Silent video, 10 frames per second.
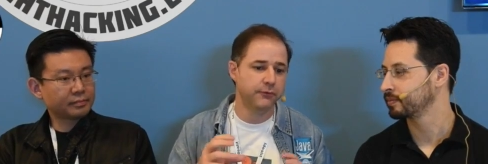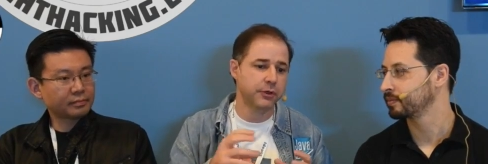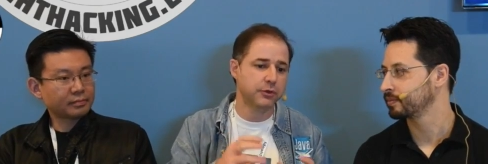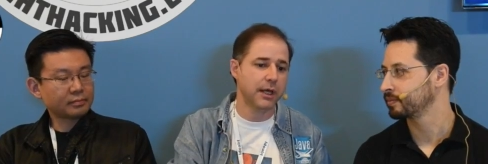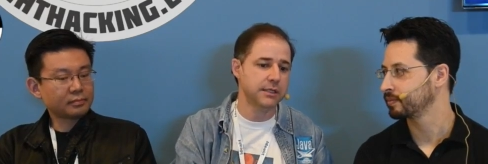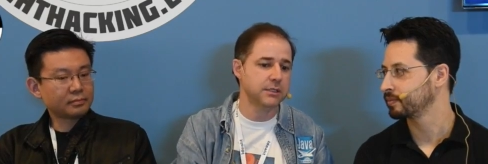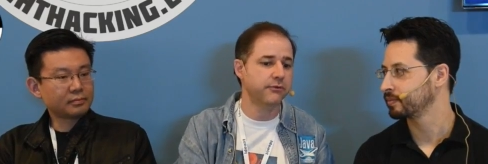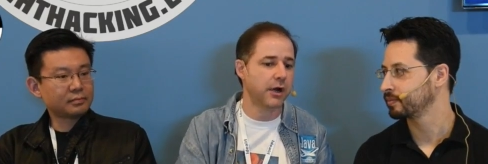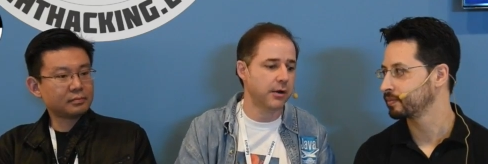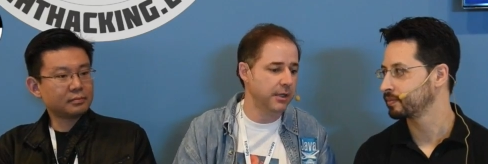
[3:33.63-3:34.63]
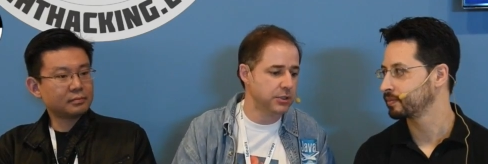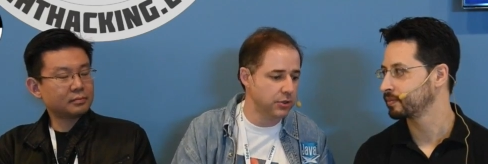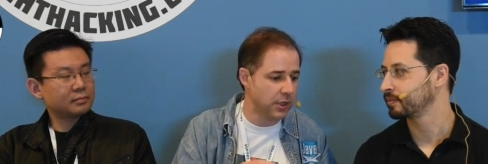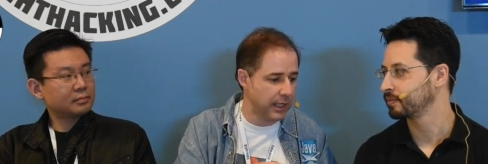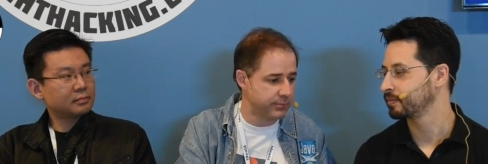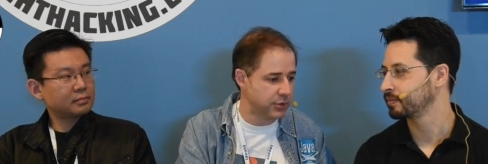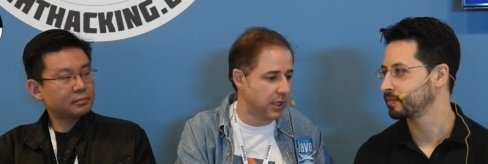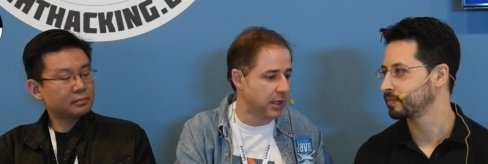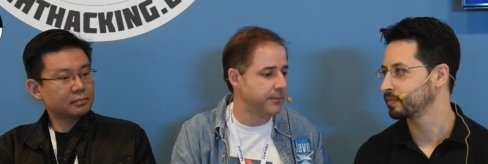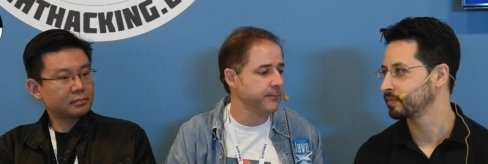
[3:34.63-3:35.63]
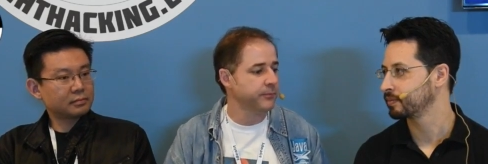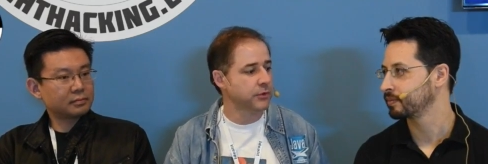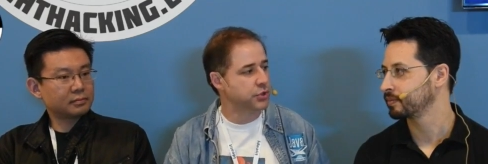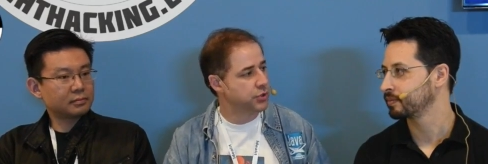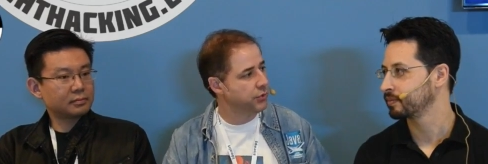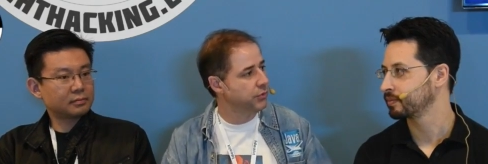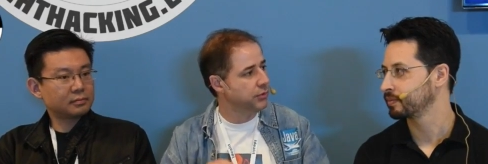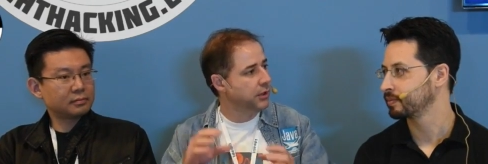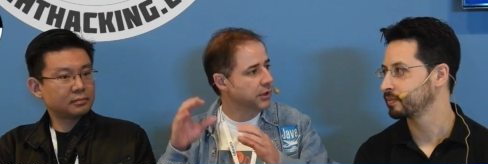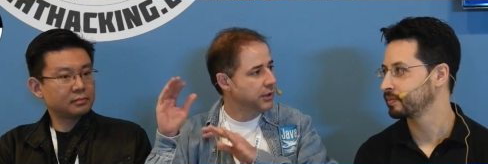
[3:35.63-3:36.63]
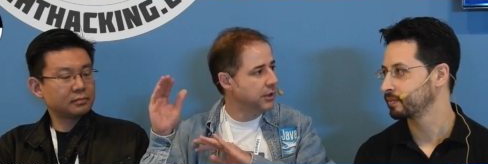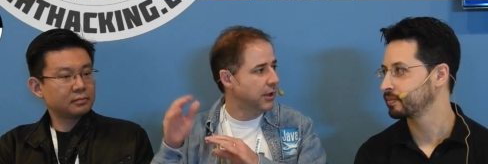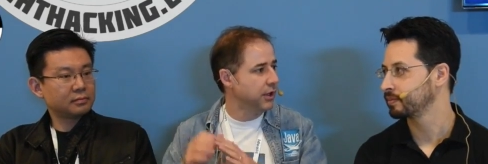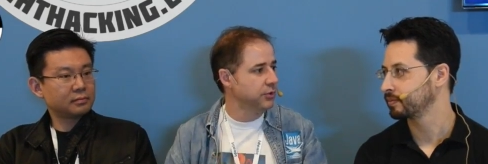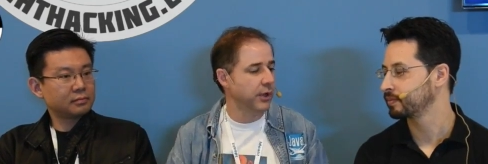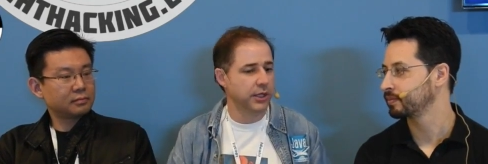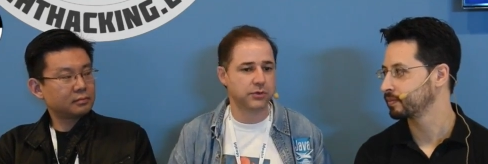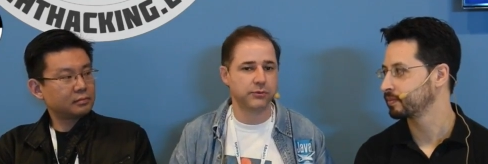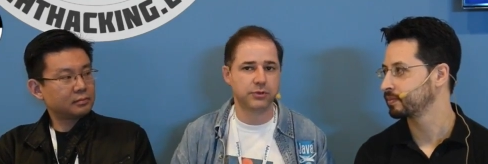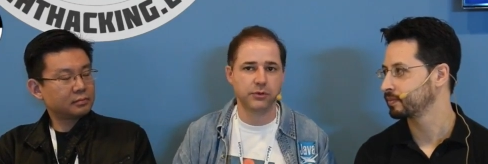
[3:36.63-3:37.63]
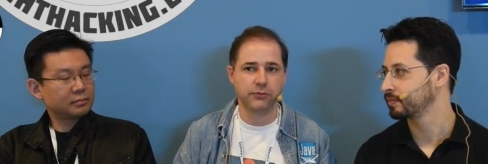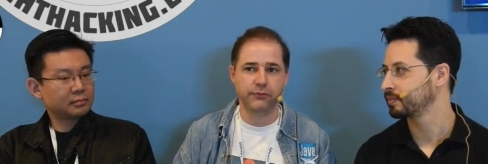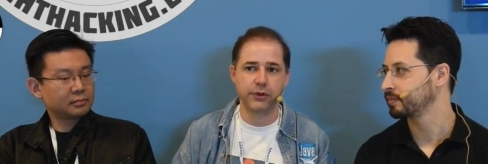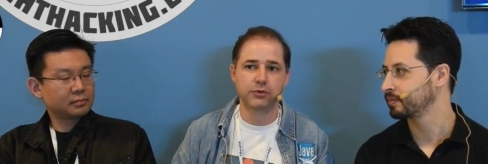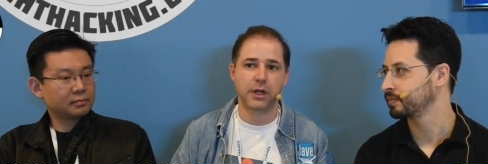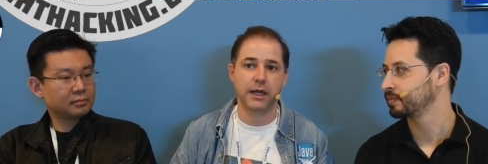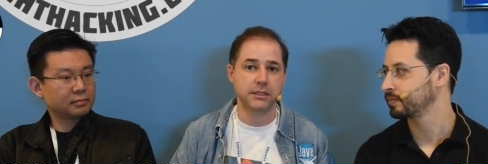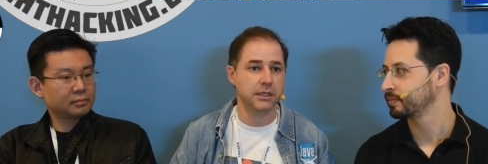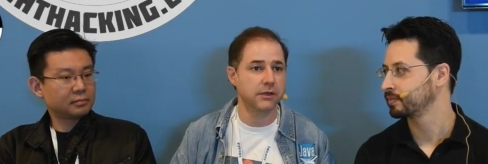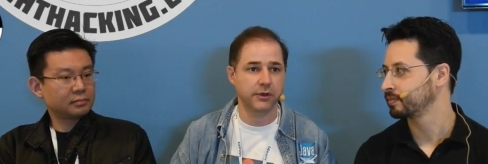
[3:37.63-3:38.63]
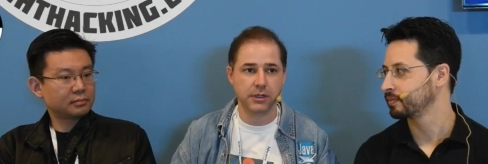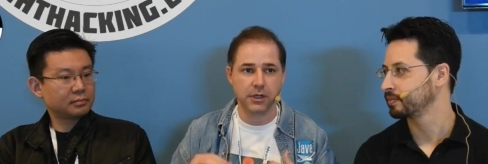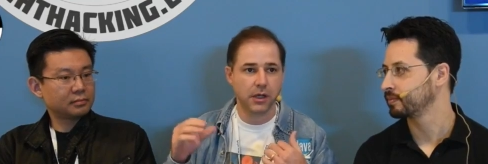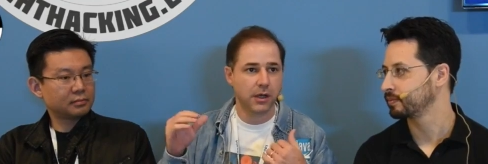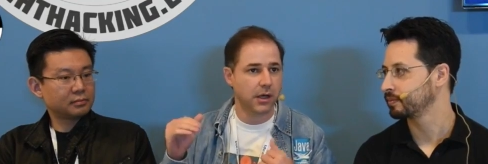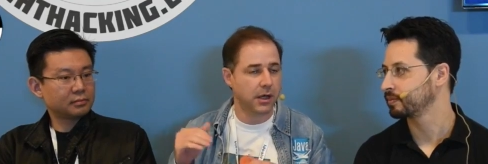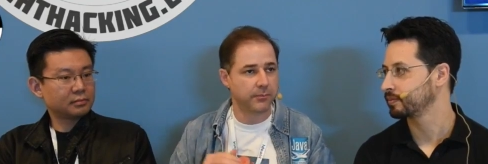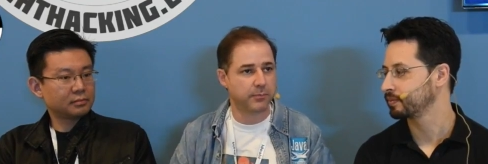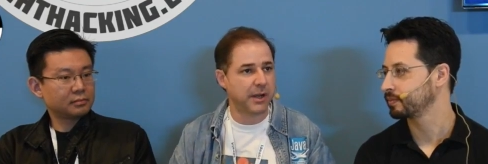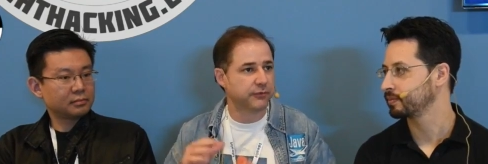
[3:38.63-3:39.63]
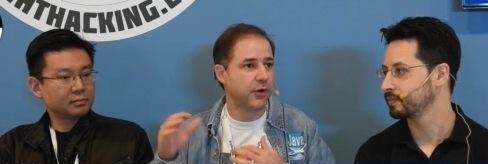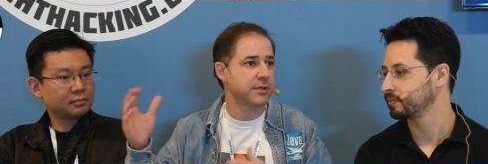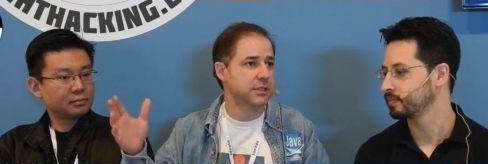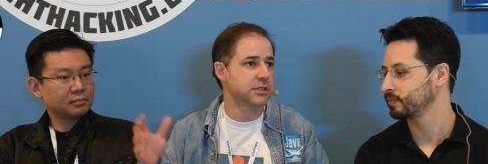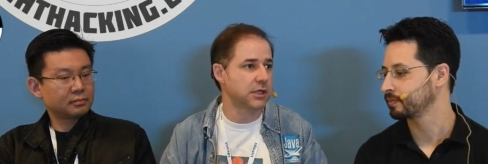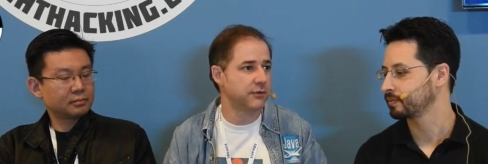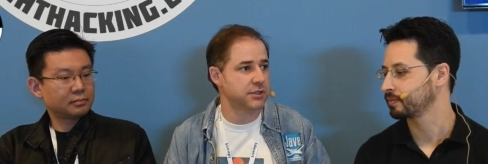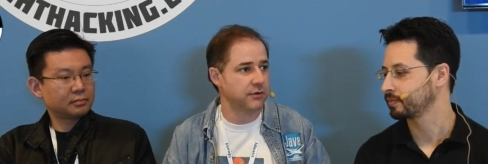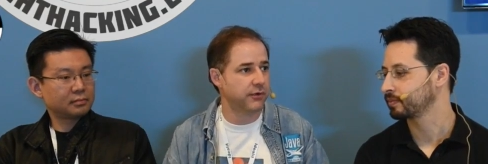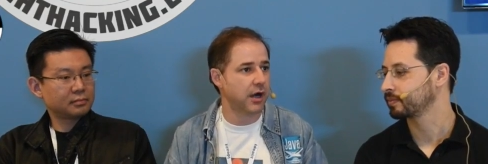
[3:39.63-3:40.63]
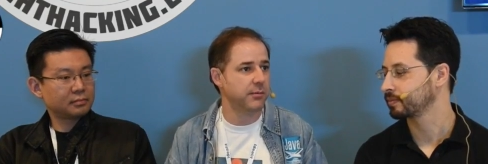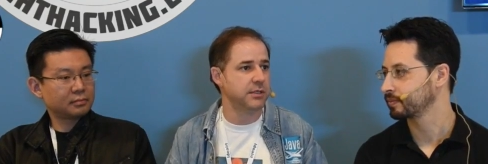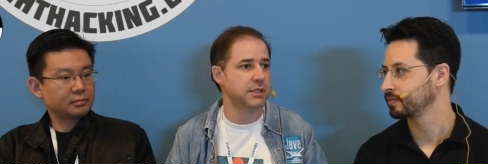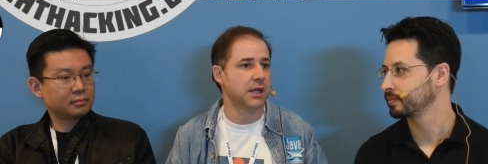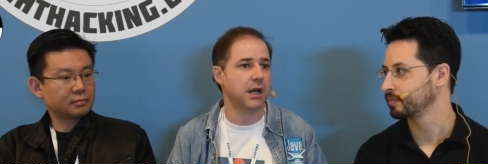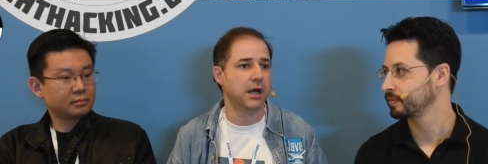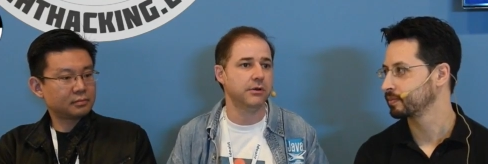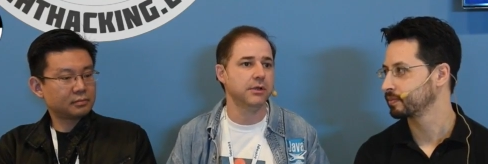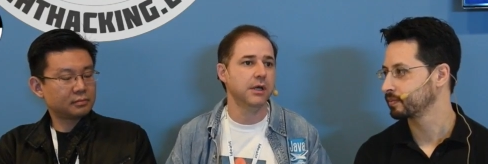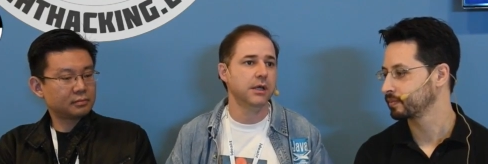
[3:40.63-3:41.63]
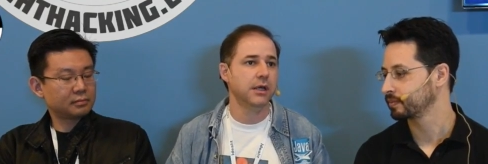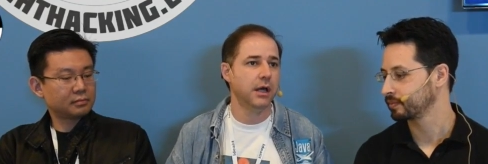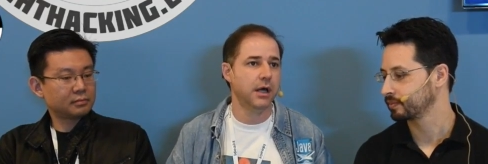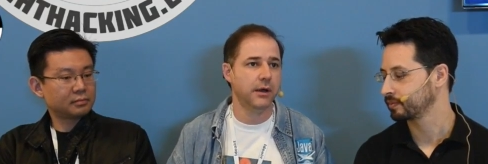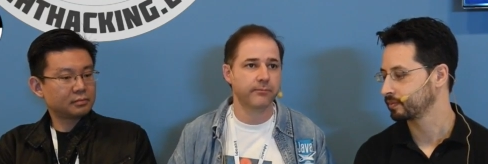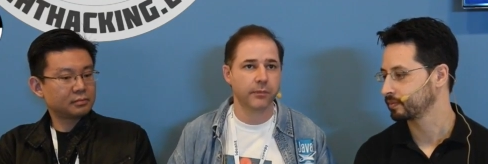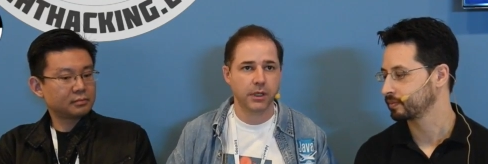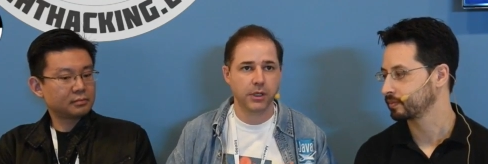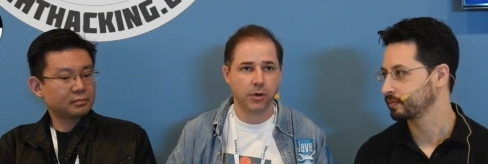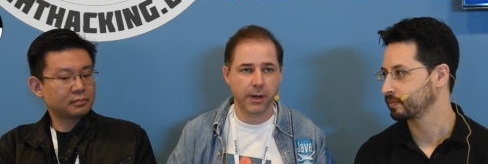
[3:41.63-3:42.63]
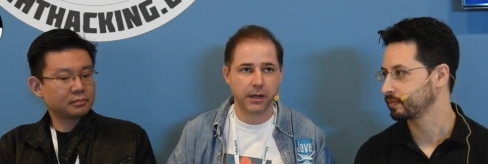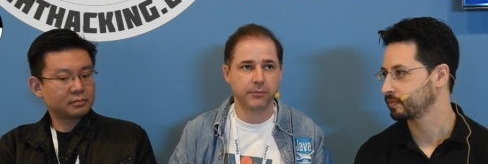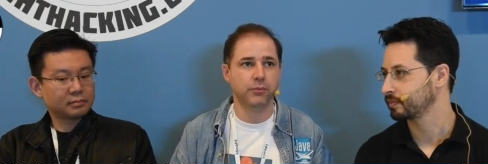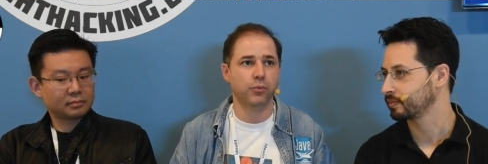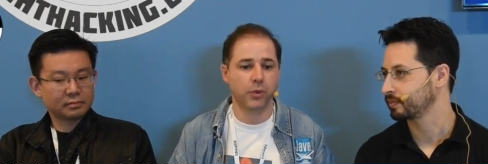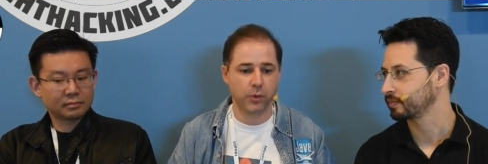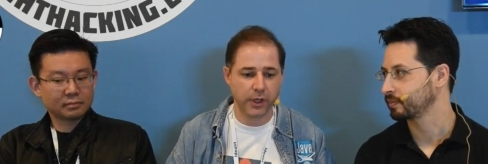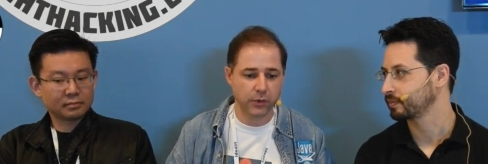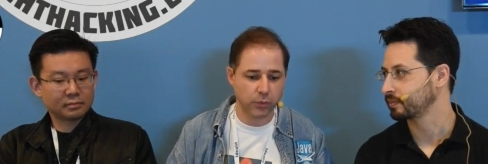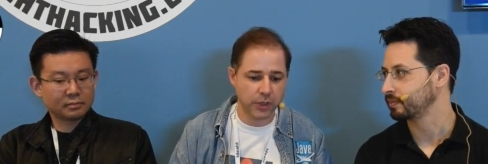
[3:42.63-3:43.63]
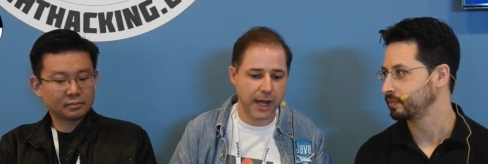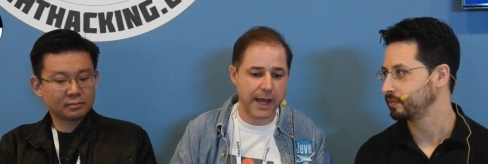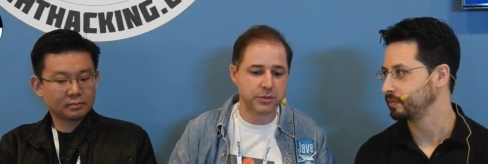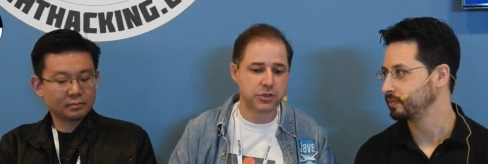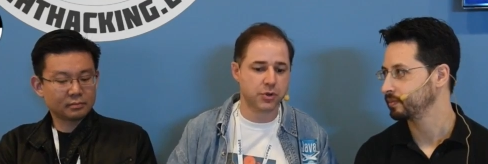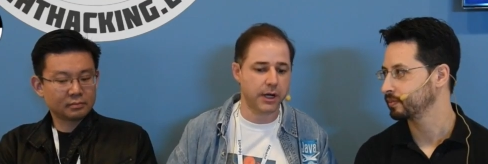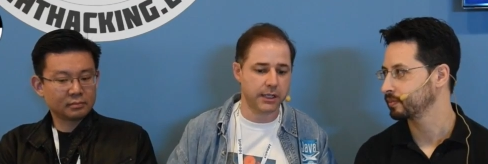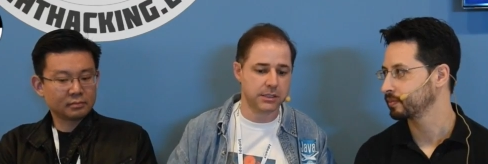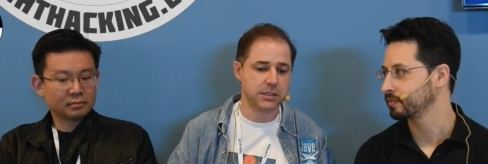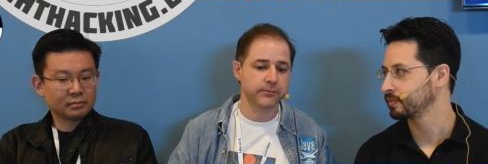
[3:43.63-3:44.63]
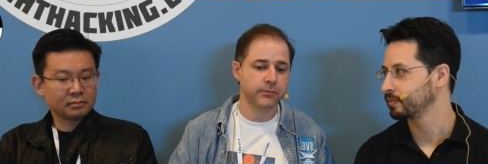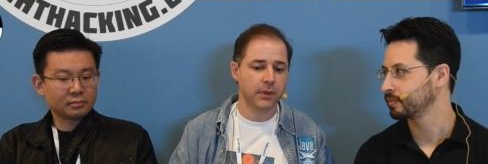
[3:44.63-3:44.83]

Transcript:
Speaker 1: virtualized environments in your laptop to you know, all the way to, to virtualizing, even um, platform as a service environments in cloud. Uh, you know, by, when we abstract